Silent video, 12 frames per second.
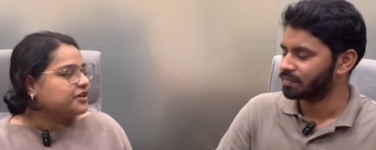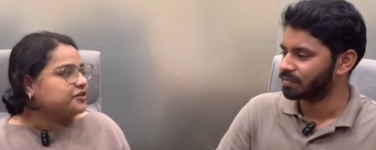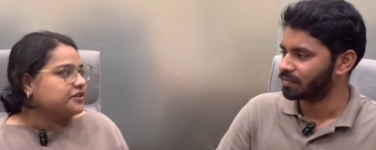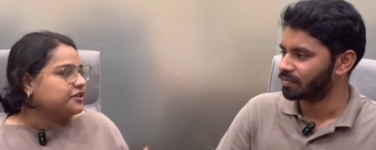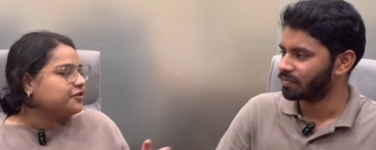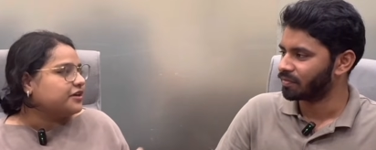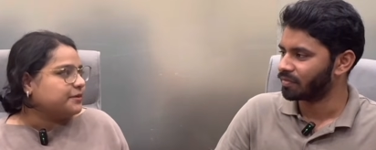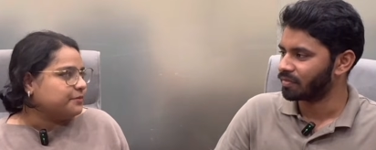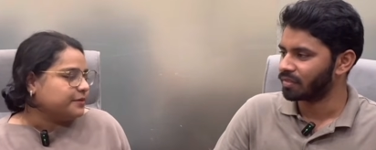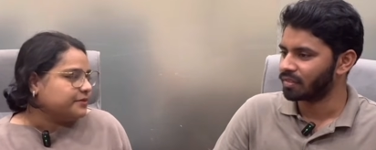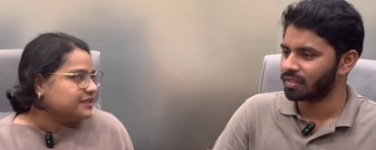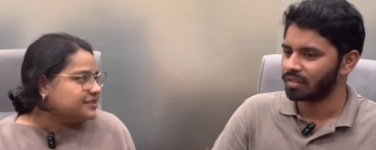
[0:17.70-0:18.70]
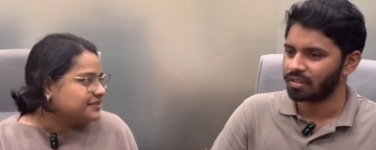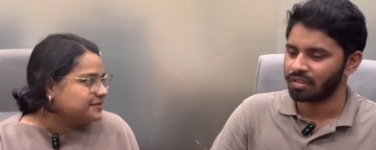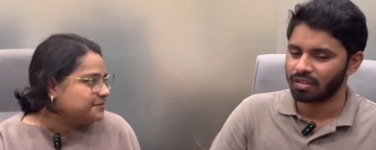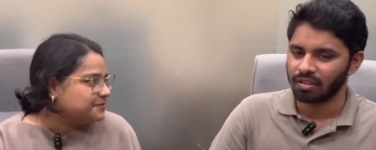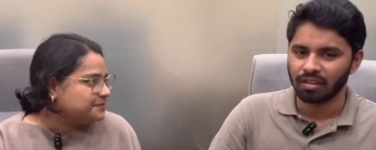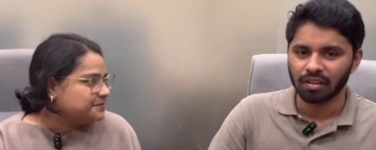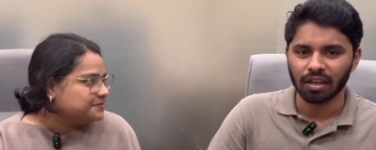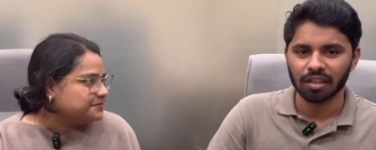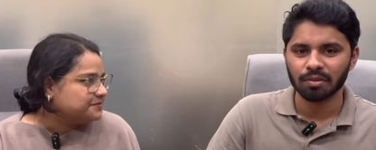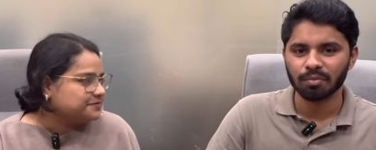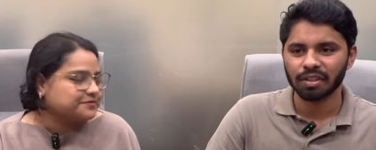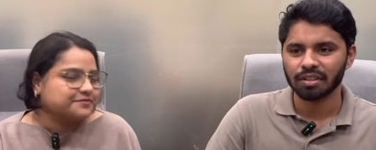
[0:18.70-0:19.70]
Speaker 1: where you did your M B B S? I
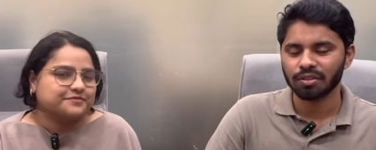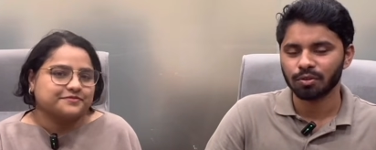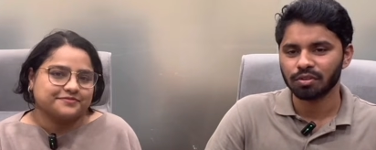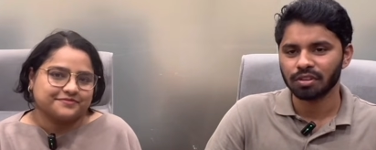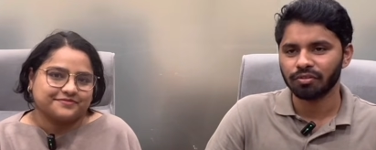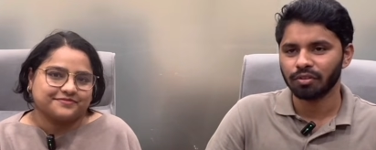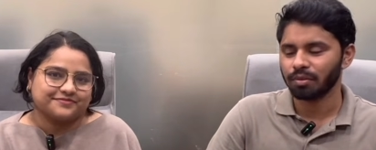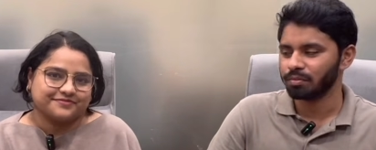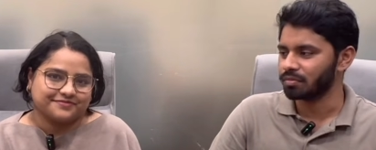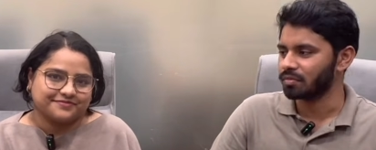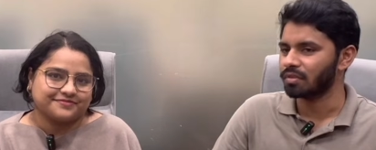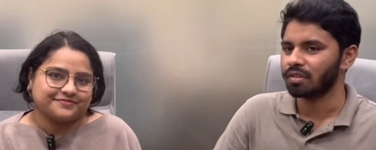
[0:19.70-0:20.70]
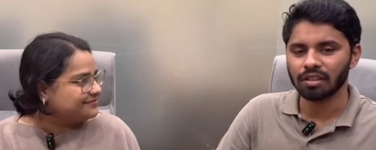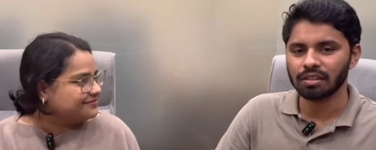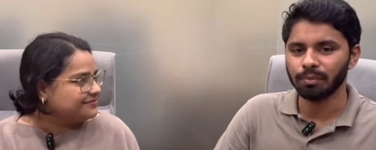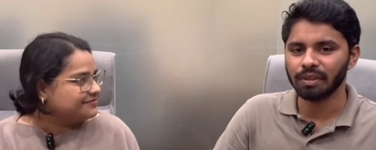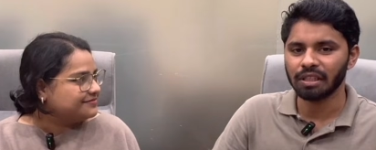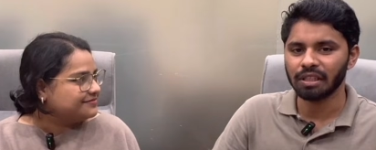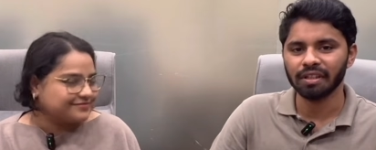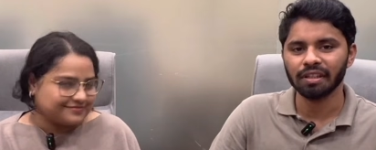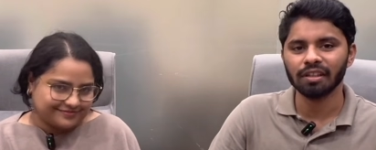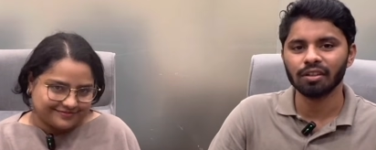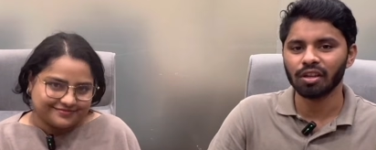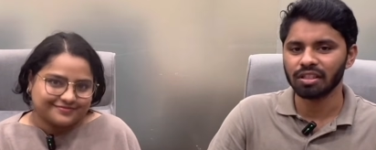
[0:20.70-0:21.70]
did my U G from S M B T
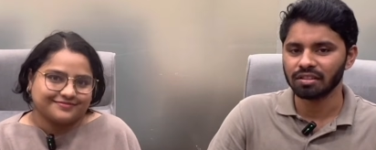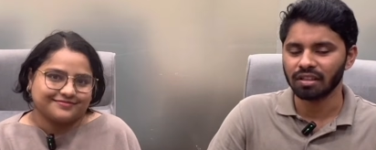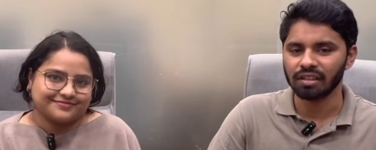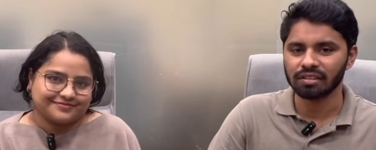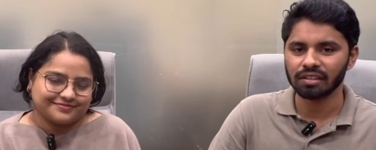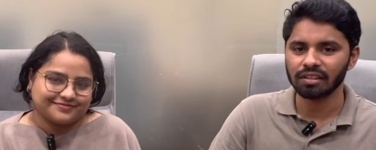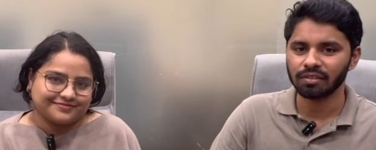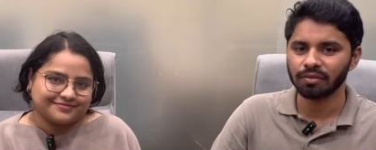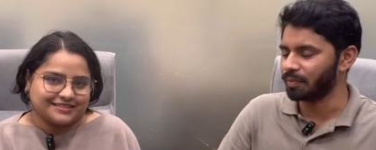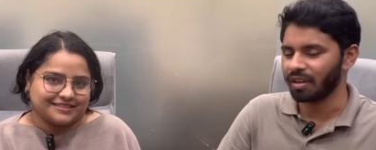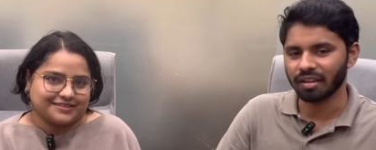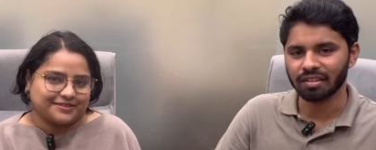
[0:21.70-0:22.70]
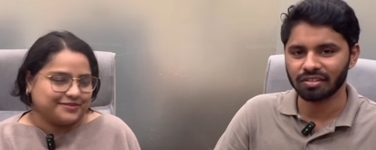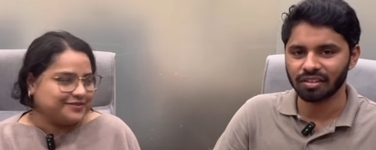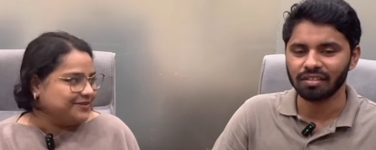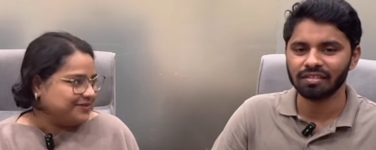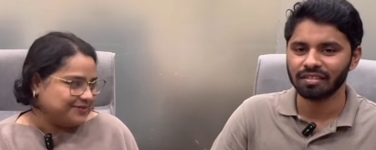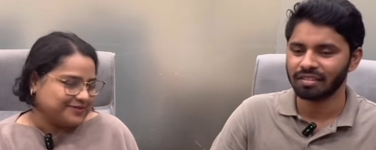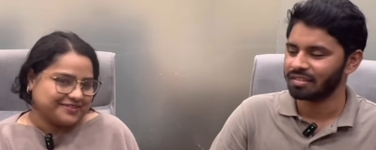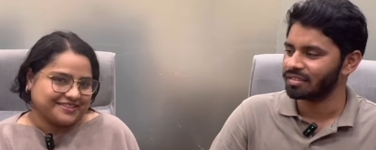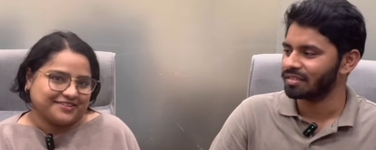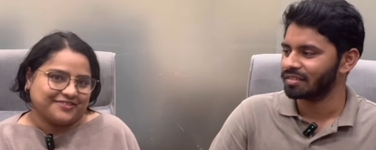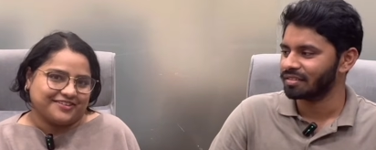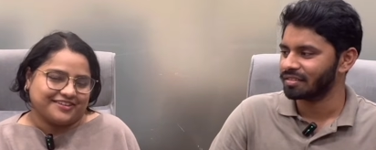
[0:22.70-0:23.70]
Medical College, Nashik, Nashik, Maharashtra.
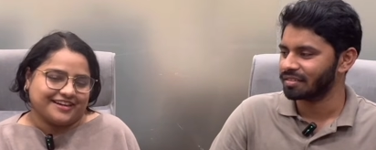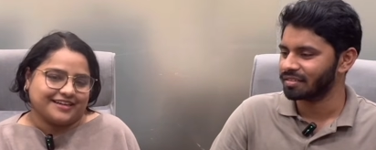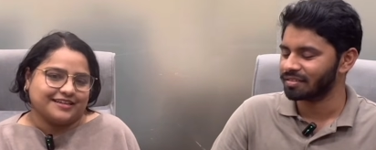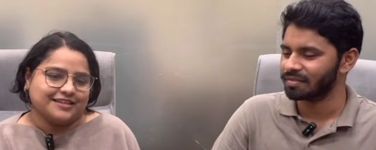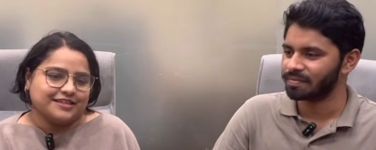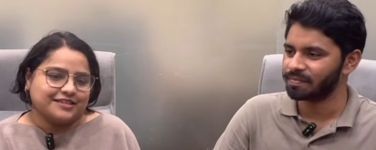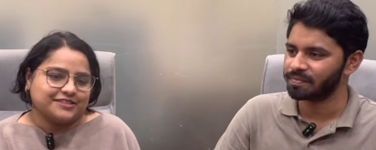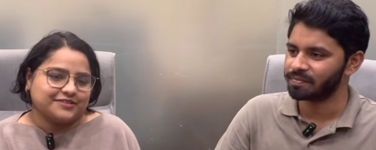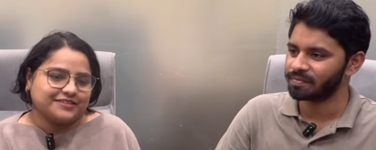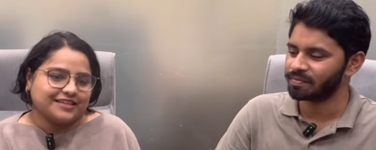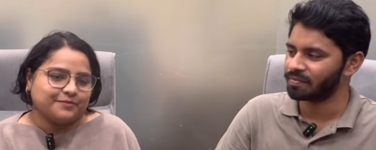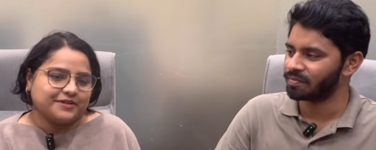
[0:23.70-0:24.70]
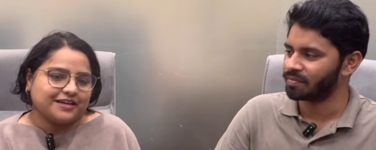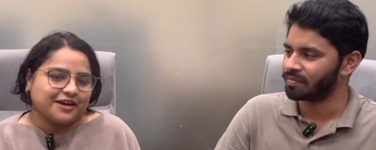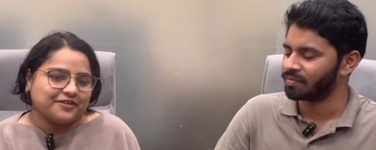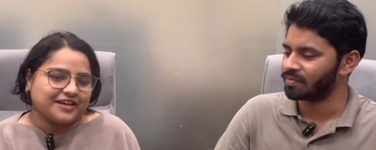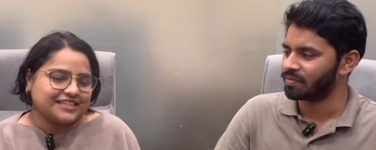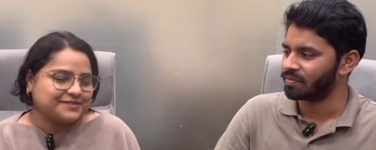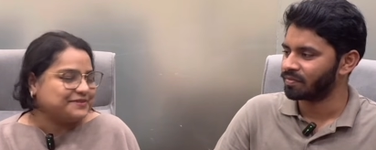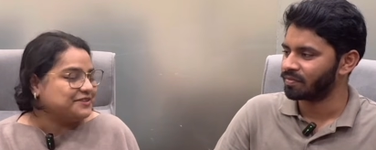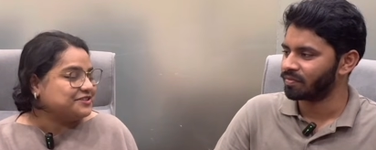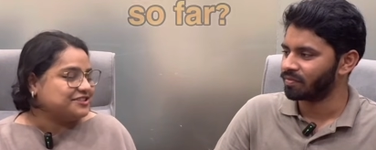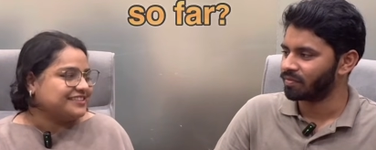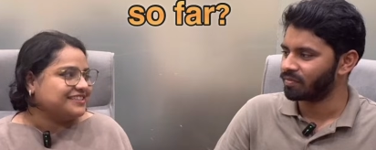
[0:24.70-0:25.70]
Okay,
Speaker 2: alright. So tell me, how has been
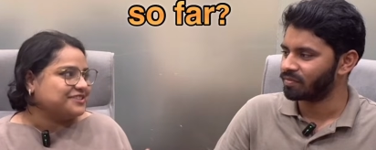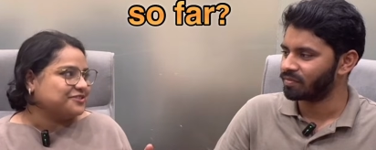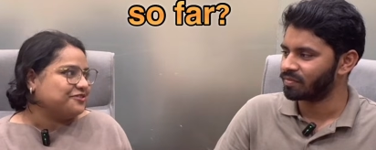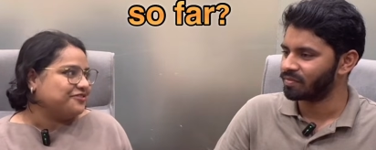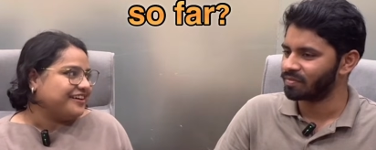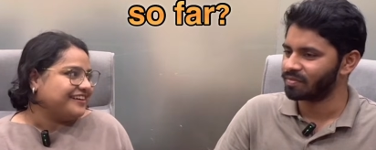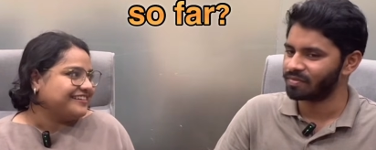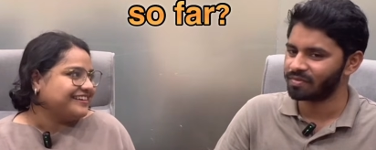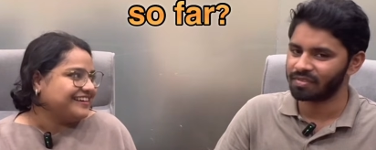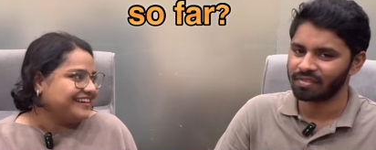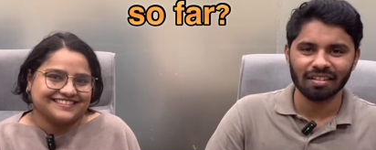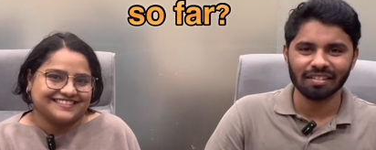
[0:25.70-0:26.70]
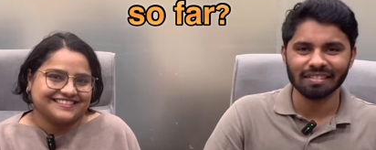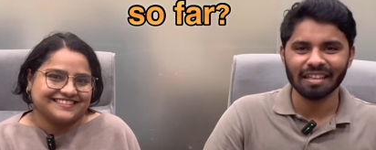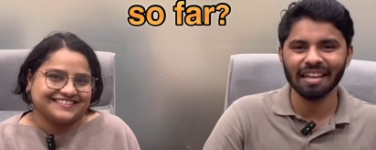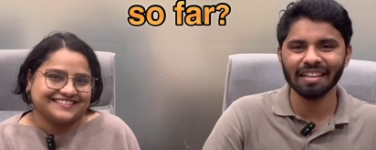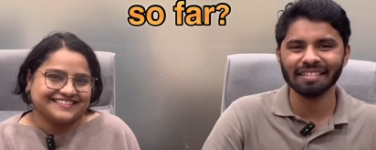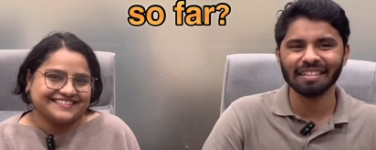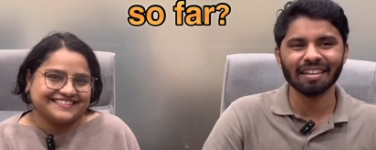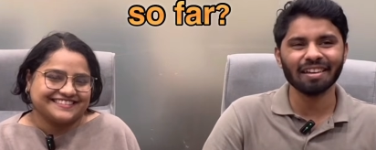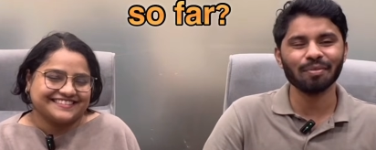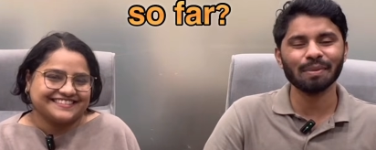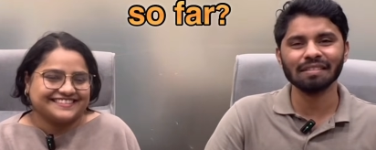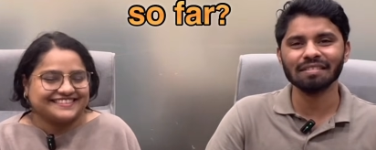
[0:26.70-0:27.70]
your journey so far?
Speaker 1: Uh, there
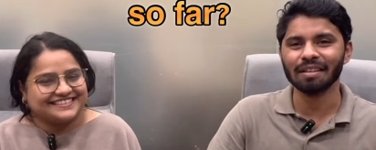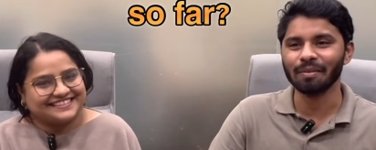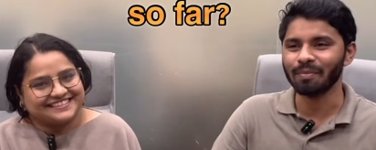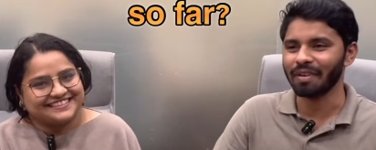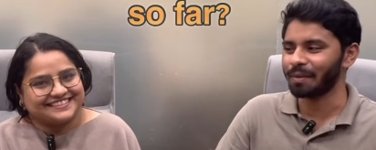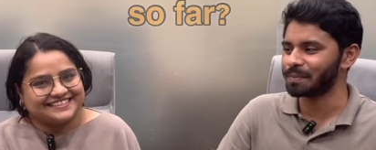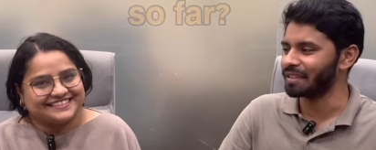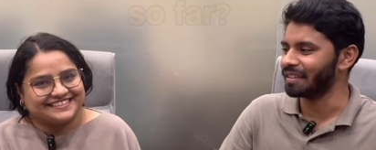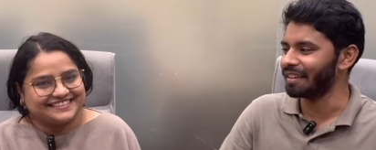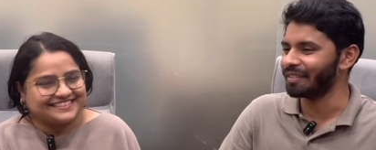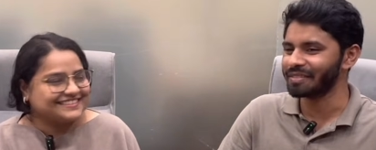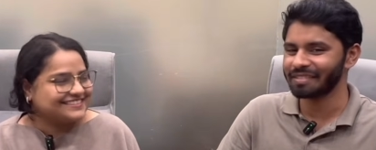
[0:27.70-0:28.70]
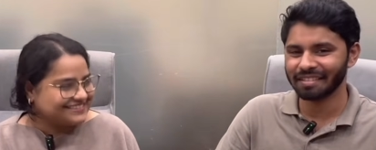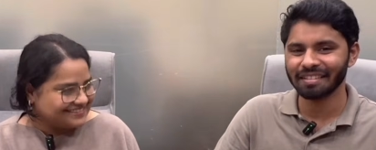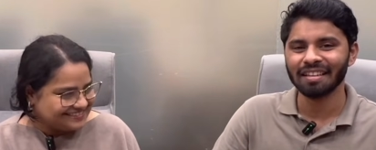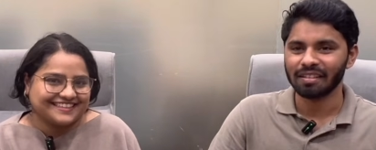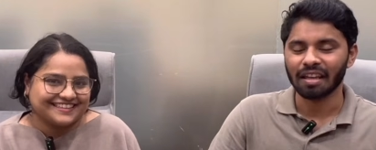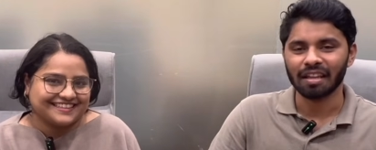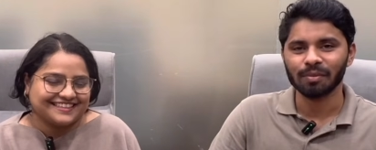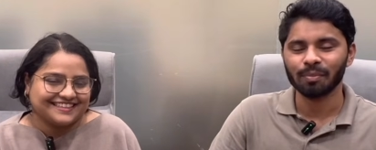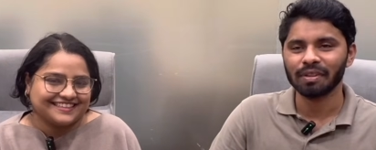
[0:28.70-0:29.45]
have been some ups and downs. At the